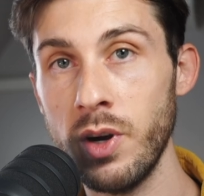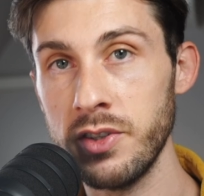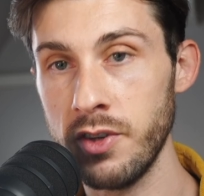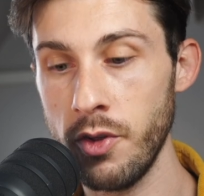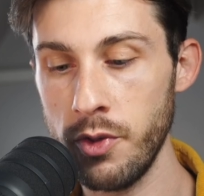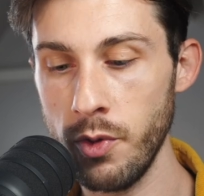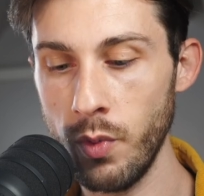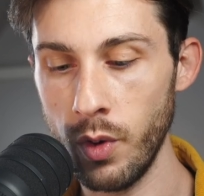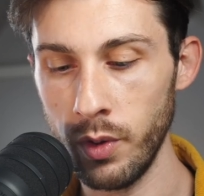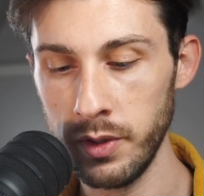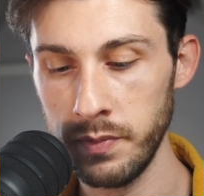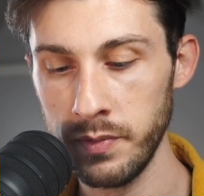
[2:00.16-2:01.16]
was the
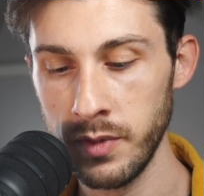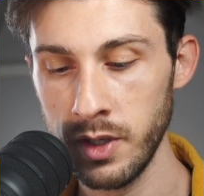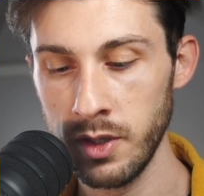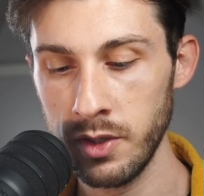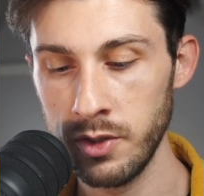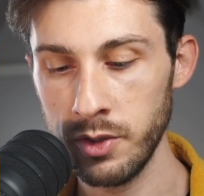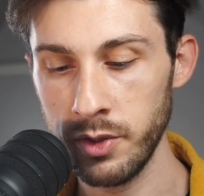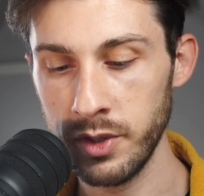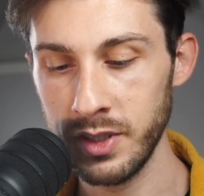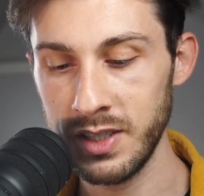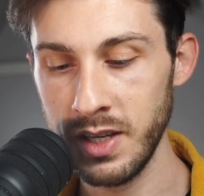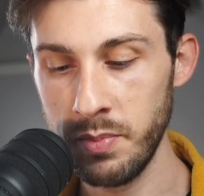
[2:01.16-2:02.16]
wall. So
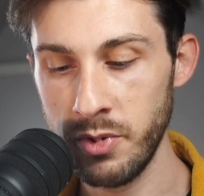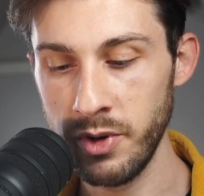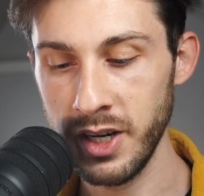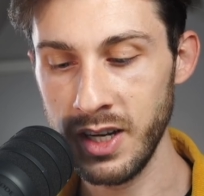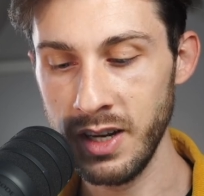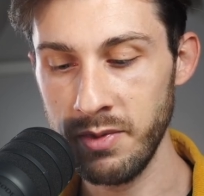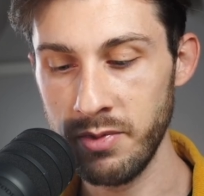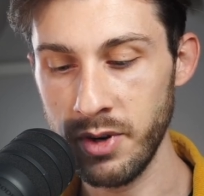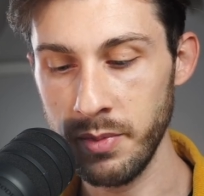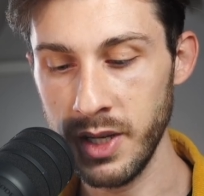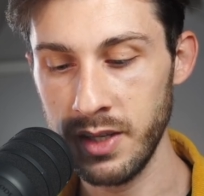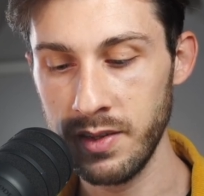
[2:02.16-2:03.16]
separately
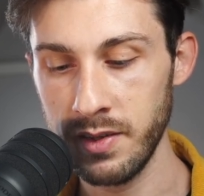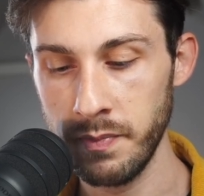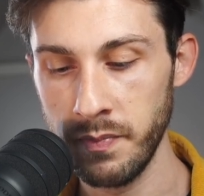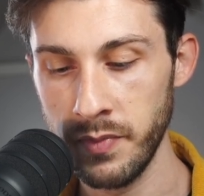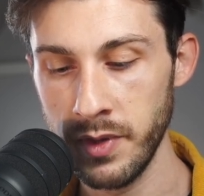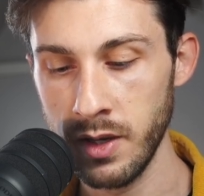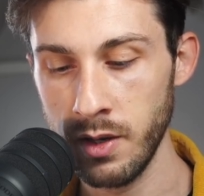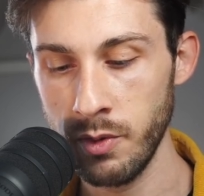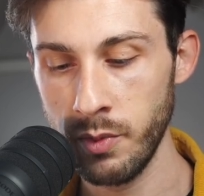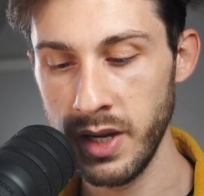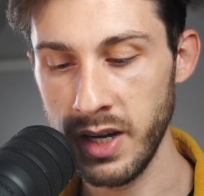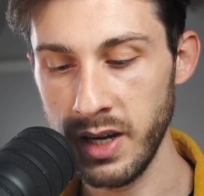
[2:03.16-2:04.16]
from it,
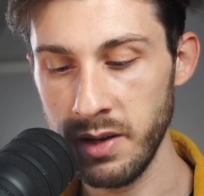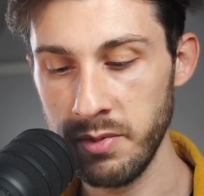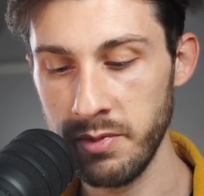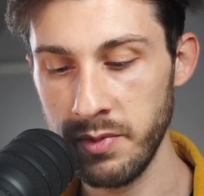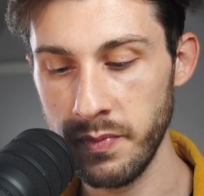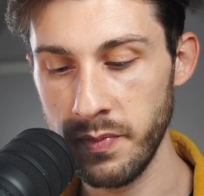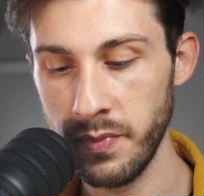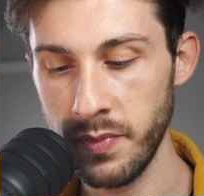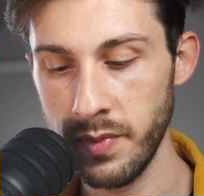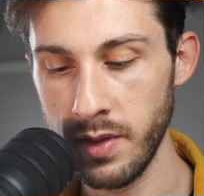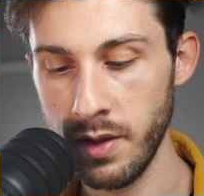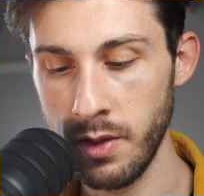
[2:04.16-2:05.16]
we have
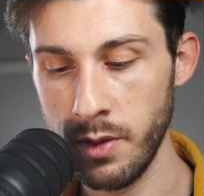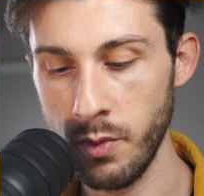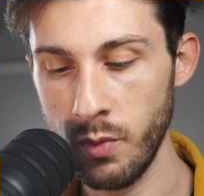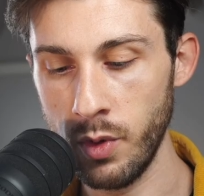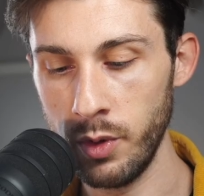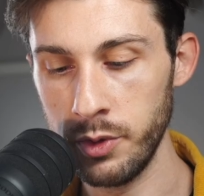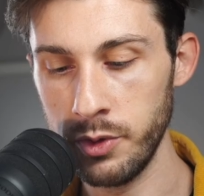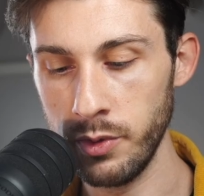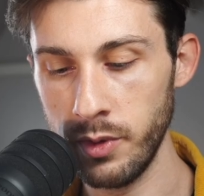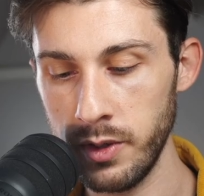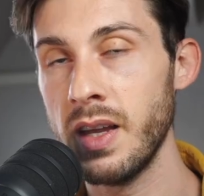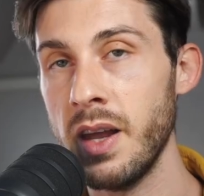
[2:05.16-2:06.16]
the wall tool.